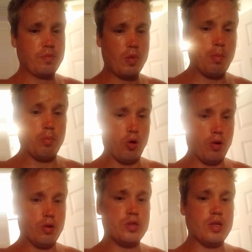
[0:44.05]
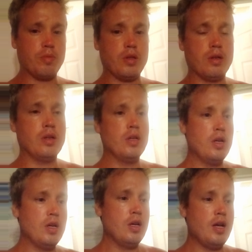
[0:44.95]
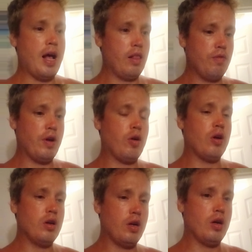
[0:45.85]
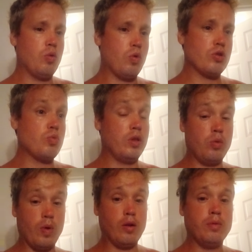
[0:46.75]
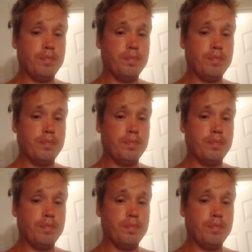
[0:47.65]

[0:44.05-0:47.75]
burn or something, aloe vera works really well.